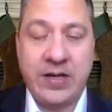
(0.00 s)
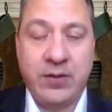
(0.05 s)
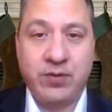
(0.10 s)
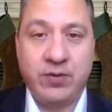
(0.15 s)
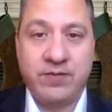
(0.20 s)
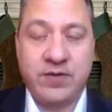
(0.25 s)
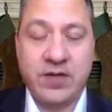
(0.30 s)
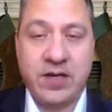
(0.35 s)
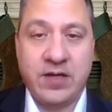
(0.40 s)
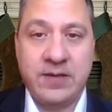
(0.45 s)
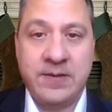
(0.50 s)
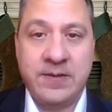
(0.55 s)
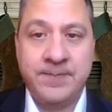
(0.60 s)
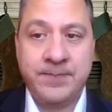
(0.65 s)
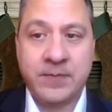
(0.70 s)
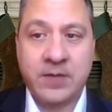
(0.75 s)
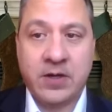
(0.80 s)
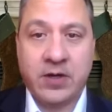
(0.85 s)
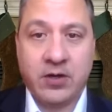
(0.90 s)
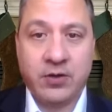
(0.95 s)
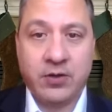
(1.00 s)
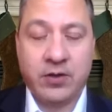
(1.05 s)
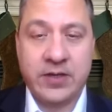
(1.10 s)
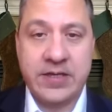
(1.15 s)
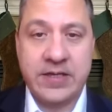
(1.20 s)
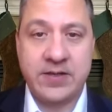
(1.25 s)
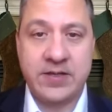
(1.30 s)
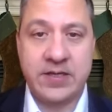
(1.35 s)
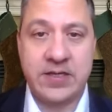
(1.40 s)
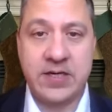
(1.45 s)
and we've done
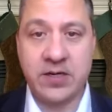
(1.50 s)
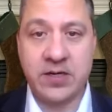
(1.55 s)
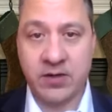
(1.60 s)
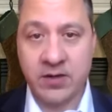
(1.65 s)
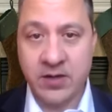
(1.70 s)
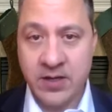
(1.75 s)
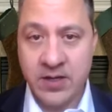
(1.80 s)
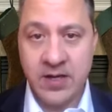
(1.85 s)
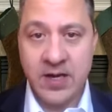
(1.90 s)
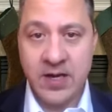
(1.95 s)
early in the year.